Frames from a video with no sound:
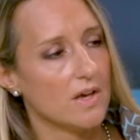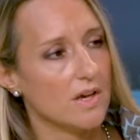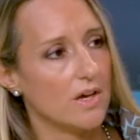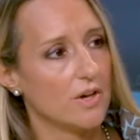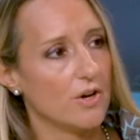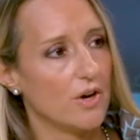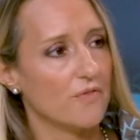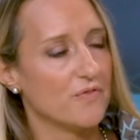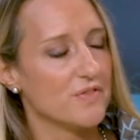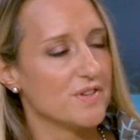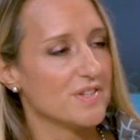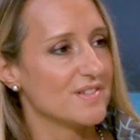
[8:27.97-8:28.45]

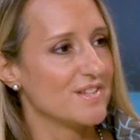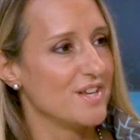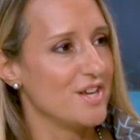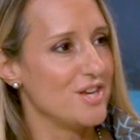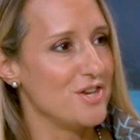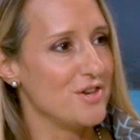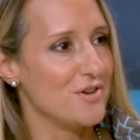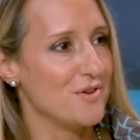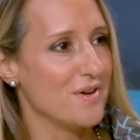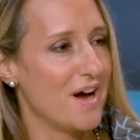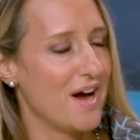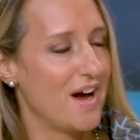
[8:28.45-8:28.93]
And obviously,
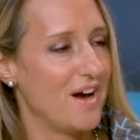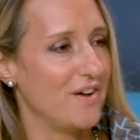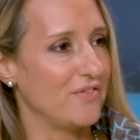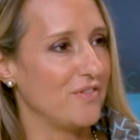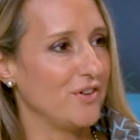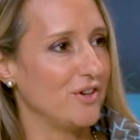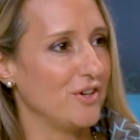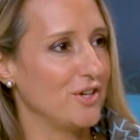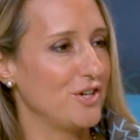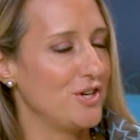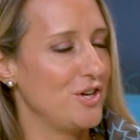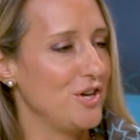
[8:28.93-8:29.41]
you
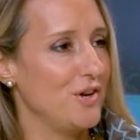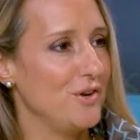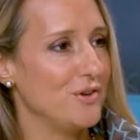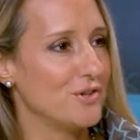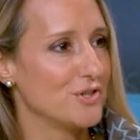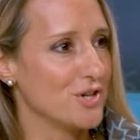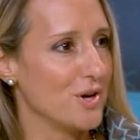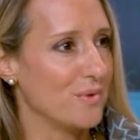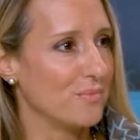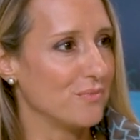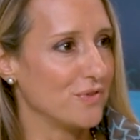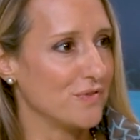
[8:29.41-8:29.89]
have a
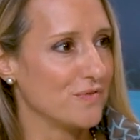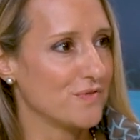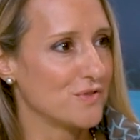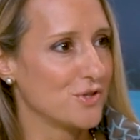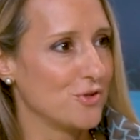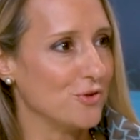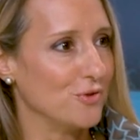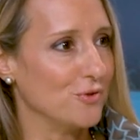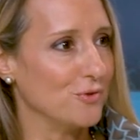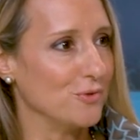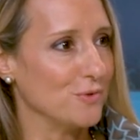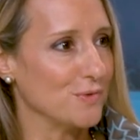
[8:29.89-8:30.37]
huge number of
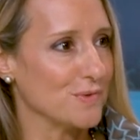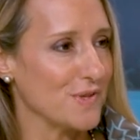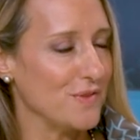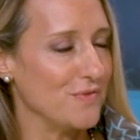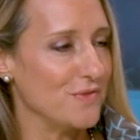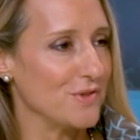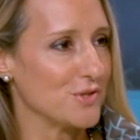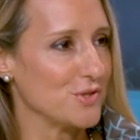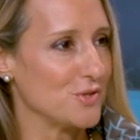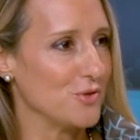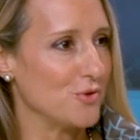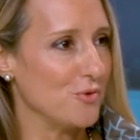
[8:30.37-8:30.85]
tools
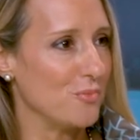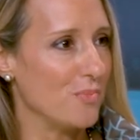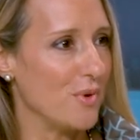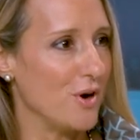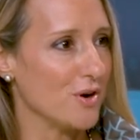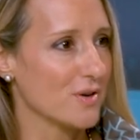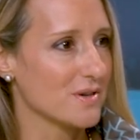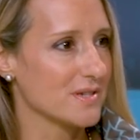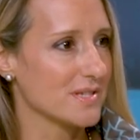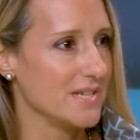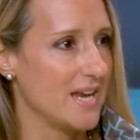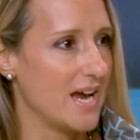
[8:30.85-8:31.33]
in the
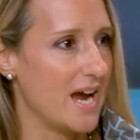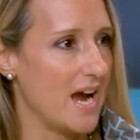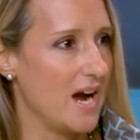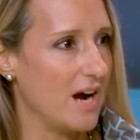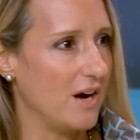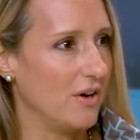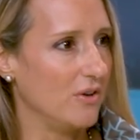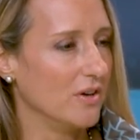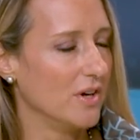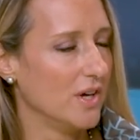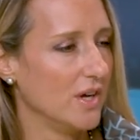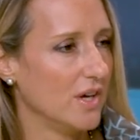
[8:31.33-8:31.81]
toolbox
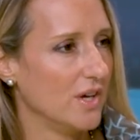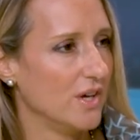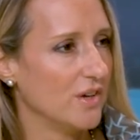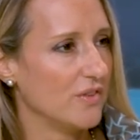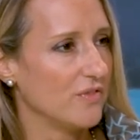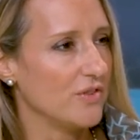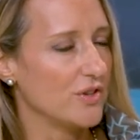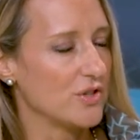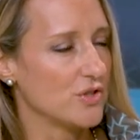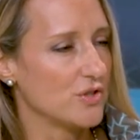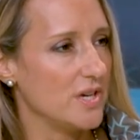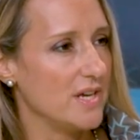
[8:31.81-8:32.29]
now
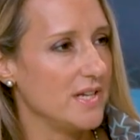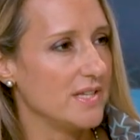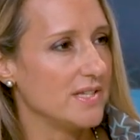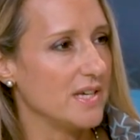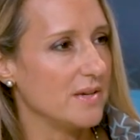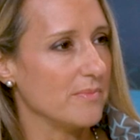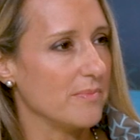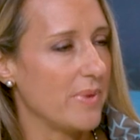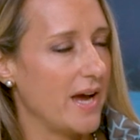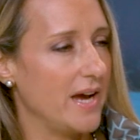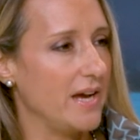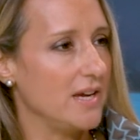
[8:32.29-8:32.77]
for
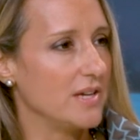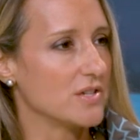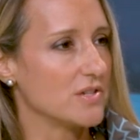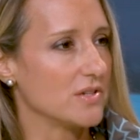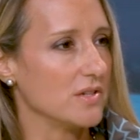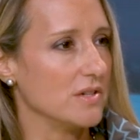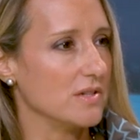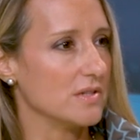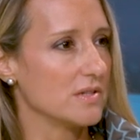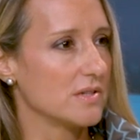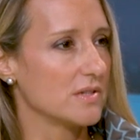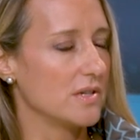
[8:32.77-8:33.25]
treating
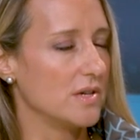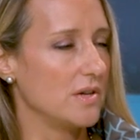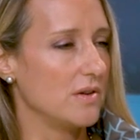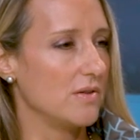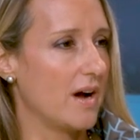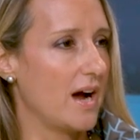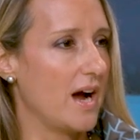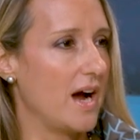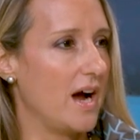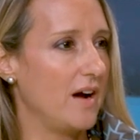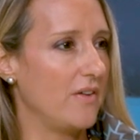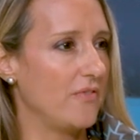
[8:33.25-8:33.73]
patients
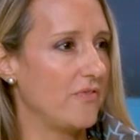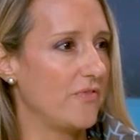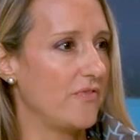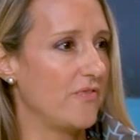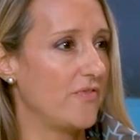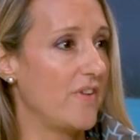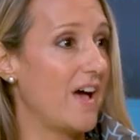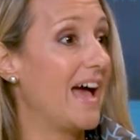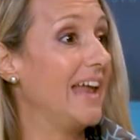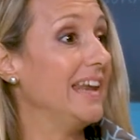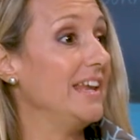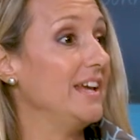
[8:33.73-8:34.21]
who have
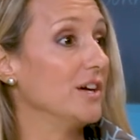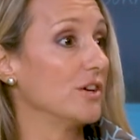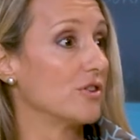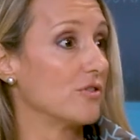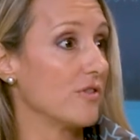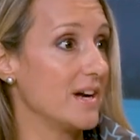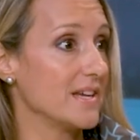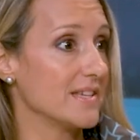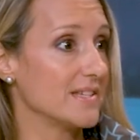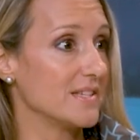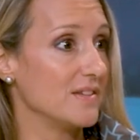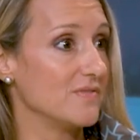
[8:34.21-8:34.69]
fairly
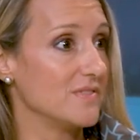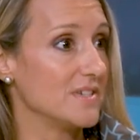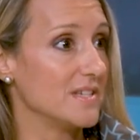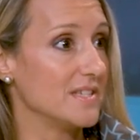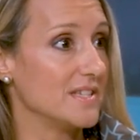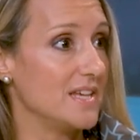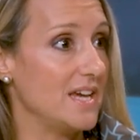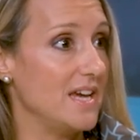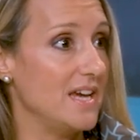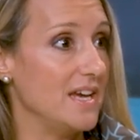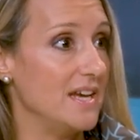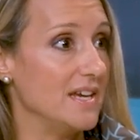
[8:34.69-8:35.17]
aggressive
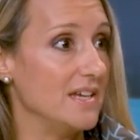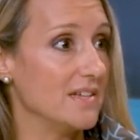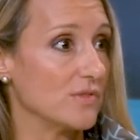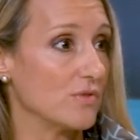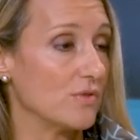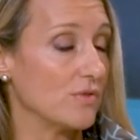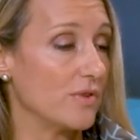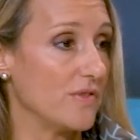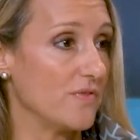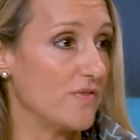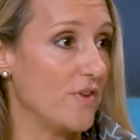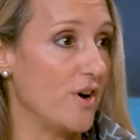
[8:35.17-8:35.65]

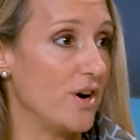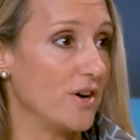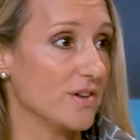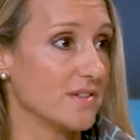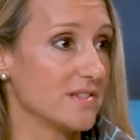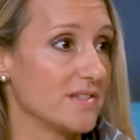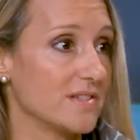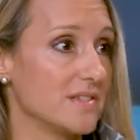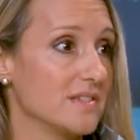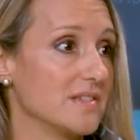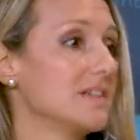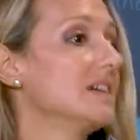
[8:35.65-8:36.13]
disease or
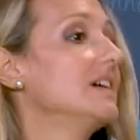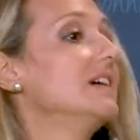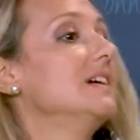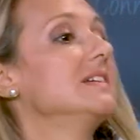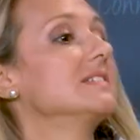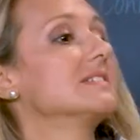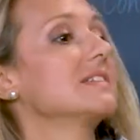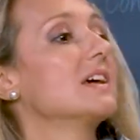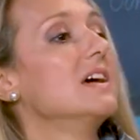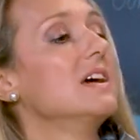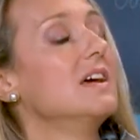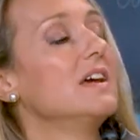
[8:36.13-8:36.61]
advanced
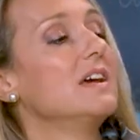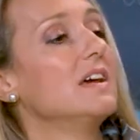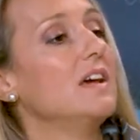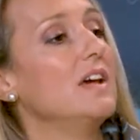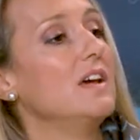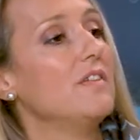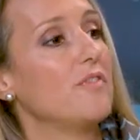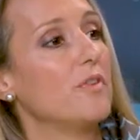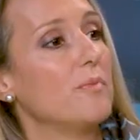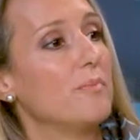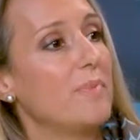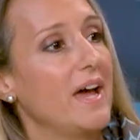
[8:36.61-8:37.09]
disease.
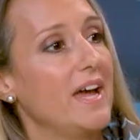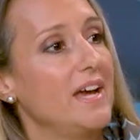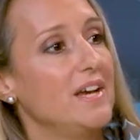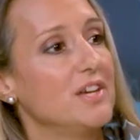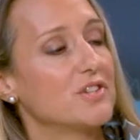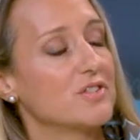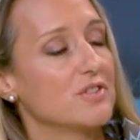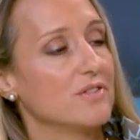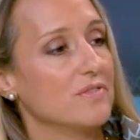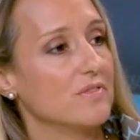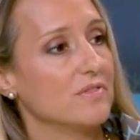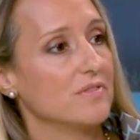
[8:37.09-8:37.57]
If a
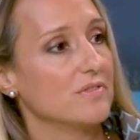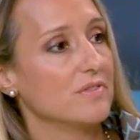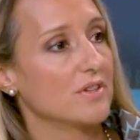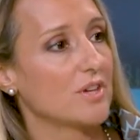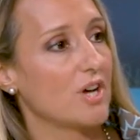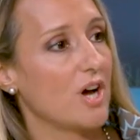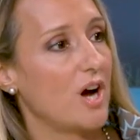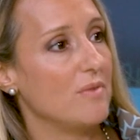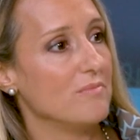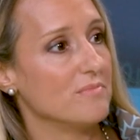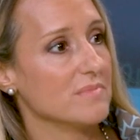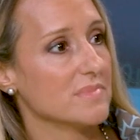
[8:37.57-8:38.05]
patient
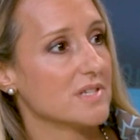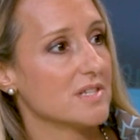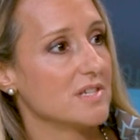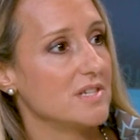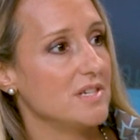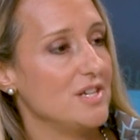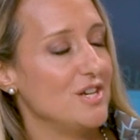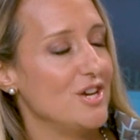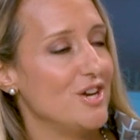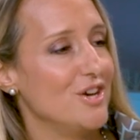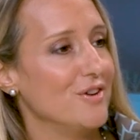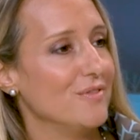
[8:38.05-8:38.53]
comes
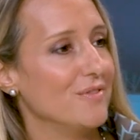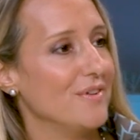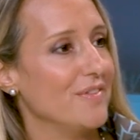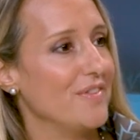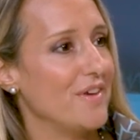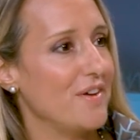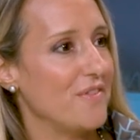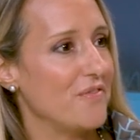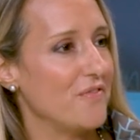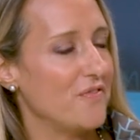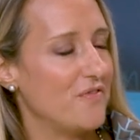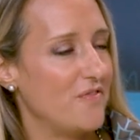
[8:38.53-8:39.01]
to you
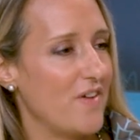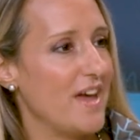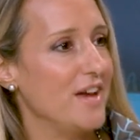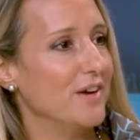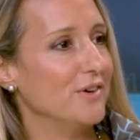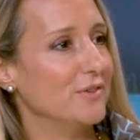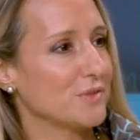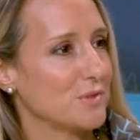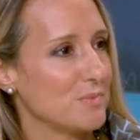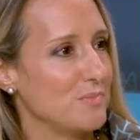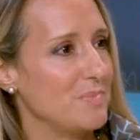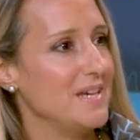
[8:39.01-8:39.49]
and they've
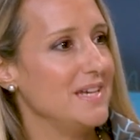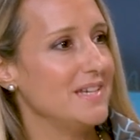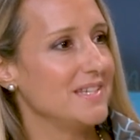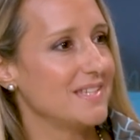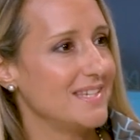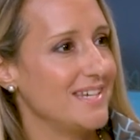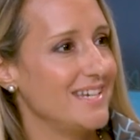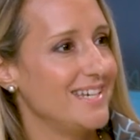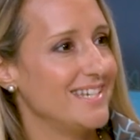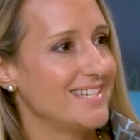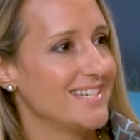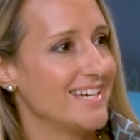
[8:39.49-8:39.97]
failed
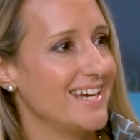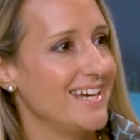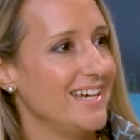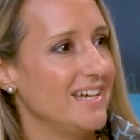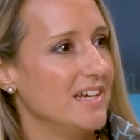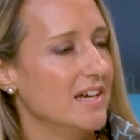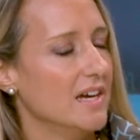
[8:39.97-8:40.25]
BCG,